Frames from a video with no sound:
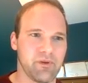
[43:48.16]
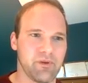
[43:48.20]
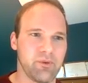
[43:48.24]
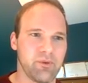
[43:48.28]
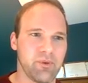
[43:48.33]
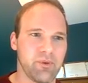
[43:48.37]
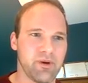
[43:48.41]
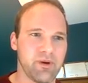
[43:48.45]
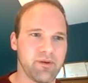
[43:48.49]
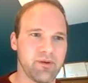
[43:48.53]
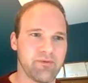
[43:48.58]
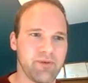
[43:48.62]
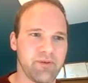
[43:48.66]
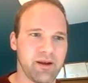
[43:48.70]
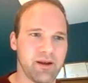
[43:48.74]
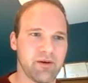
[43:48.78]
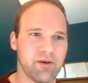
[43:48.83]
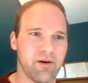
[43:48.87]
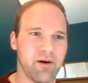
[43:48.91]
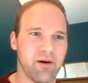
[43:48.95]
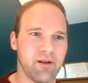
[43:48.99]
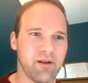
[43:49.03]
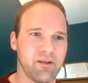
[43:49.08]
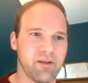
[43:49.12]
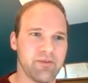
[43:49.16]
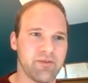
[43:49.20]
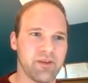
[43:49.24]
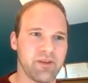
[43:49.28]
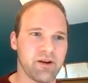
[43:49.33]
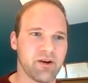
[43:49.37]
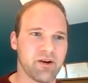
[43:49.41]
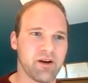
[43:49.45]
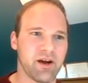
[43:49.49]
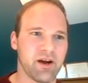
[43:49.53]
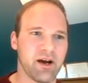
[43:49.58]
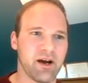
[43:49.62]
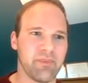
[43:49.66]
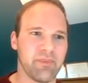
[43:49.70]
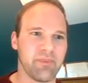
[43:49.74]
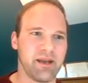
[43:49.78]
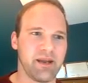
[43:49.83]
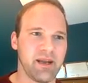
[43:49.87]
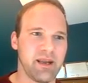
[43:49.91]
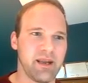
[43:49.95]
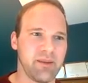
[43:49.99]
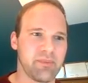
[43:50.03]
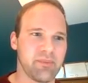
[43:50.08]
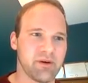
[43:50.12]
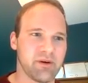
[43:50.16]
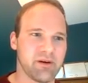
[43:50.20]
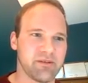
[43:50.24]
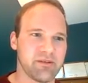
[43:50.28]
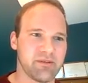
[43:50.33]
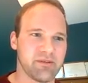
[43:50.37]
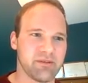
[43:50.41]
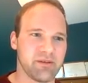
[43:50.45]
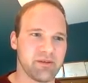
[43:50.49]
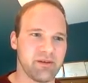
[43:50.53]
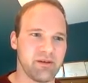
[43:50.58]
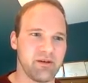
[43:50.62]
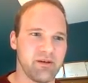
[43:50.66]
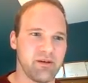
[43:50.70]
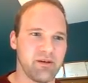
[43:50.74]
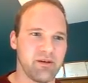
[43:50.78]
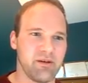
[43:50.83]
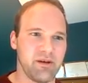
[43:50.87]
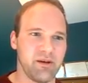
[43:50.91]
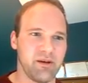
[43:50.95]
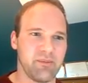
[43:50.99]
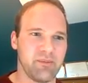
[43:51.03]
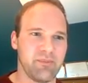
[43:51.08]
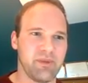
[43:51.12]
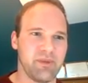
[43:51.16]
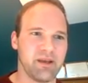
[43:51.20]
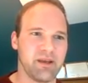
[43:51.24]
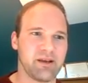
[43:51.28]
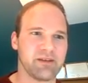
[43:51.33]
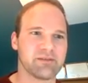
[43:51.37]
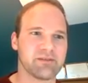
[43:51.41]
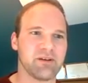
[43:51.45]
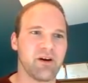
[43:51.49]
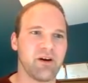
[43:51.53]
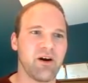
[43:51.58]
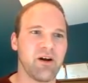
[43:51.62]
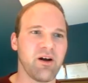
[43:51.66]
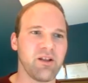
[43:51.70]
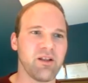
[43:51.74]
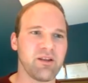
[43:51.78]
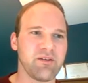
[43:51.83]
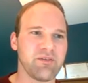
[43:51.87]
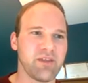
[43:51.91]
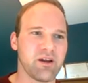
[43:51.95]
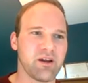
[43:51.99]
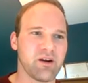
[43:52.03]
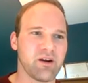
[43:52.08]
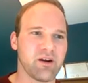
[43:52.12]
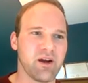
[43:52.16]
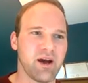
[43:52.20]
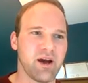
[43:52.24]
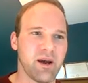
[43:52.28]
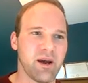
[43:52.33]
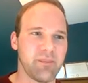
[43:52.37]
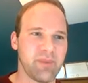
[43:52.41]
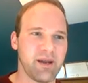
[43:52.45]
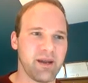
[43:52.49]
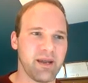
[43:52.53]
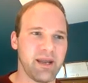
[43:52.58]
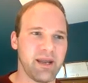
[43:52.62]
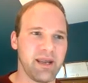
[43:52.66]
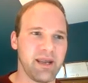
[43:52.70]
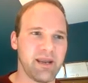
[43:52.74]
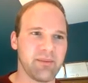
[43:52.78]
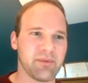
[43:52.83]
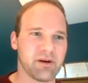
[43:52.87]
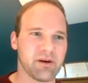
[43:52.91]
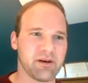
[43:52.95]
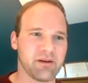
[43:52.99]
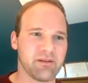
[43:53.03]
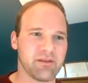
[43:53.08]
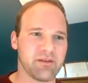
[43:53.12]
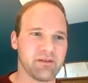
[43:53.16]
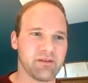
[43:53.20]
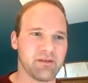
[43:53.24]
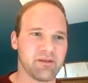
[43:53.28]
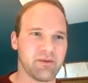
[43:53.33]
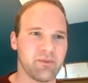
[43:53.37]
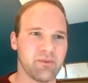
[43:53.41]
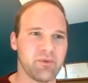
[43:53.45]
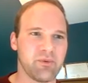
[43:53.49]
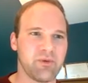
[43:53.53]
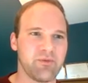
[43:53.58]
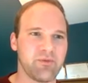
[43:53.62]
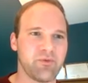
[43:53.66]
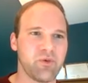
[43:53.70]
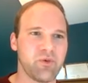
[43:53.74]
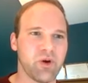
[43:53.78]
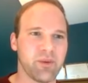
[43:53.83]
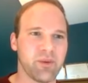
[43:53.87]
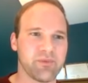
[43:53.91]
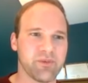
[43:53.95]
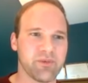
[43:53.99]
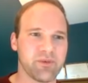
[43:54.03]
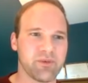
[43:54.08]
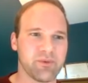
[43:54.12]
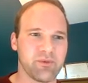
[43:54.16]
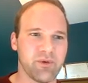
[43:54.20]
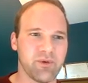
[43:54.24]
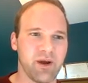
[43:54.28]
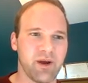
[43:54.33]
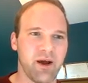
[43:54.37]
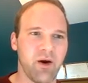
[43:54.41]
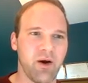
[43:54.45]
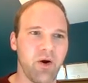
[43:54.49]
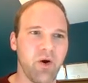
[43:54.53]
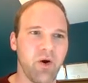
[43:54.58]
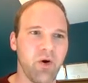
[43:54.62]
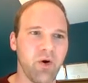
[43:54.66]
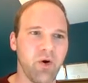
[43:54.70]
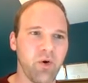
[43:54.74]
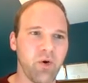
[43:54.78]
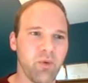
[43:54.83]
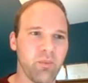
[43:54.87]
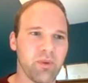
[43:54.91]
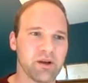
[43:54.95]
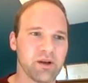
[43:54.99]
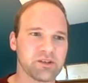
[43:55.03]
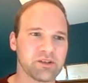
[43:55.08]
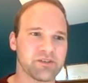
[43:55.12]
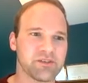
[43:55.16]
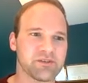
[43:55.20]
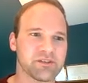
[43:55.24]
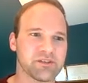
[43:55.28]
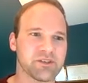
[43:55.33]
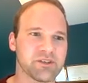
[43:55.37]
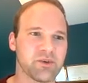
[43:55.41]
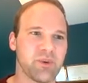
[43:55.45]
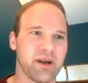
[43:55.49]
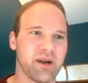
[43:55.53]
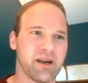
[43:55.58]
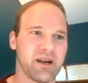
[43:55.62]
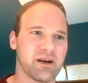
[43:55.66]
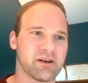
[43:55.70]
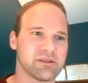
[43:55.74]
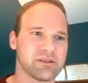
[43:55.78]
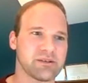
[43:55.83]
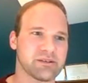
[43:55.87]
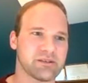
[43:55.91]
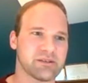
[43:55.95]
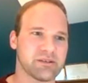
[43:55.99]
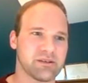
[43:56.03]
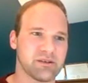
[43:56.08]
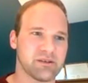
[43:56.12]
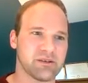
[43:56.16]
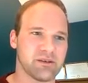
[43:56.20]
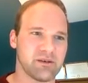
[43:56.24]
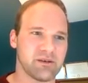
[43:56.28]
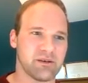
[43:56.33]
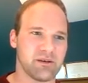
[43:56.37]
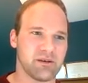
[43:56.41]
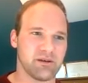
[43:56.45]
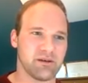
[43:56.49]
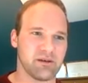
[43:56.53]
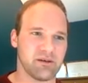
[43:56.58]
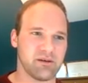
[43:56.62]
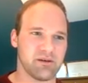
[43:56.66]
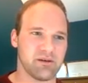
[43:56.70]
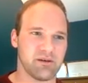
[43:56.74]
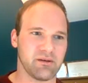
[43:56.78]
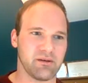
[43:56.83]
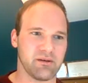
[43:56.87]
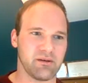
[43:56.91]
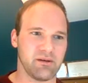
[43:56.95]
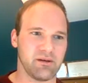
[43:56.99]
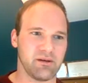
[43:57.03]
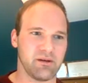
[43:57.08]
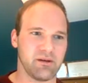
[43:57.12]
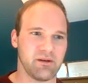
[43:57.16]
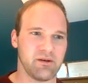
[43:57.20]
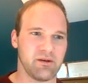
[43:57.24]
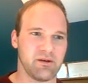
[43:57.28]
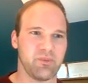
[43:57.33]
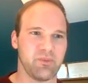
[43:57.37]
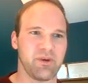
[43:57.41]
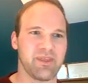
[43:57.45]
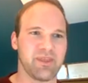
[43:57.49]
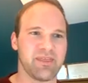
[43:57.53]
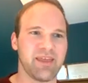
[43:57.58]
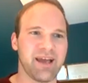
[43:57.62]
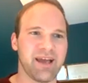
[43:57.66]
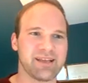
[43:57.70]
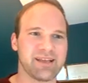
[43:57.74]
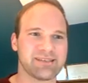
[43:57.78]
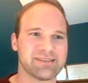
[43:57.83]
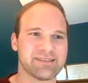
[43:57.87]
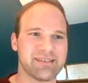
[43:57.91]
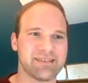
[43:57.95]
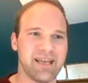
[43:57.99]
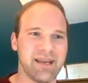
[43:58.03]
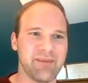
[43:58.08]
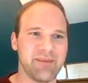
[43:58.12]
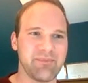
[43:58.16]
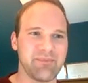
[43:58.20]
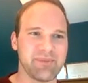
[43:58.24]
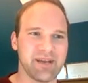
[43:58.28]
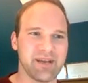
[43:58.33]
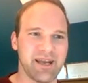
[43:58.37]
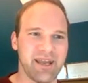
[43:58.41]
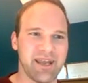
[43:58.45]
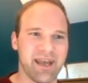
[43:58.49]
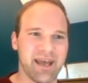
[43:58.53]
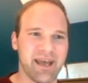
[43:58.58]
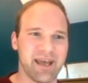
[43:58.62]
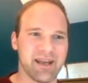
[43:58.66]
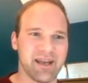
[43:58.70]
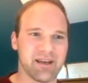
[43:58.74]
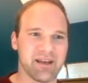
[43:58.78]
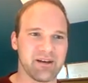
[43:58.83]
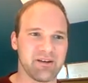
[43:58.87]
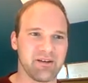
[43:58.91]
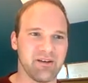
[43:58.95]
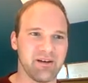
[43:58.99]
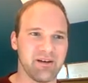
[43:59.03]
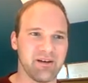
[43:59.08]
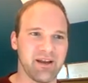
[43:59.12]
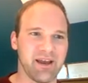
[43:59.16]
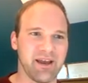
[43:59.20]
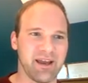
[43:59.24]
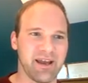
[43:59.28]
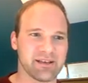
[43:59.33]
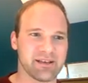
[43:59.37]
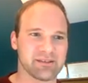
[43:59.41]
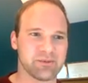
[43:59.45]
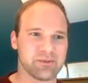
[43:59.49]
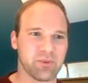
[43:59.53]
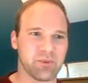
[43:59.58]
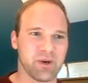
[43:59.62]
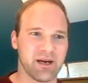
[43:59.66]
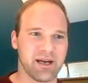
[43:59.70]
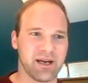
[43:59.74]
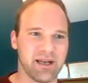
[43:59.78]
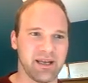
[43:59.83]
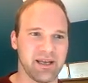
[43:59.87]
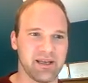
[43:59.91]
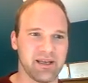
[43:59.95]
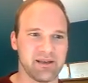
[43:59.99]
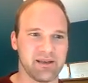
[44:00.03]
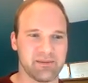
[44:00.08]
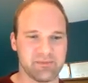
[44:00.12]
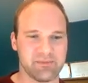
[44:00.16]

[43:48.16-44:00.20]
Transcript: So we want to find all of their common neighbors, because all of their common neighbors will form a whole bunch of squares with that same diagonal XY.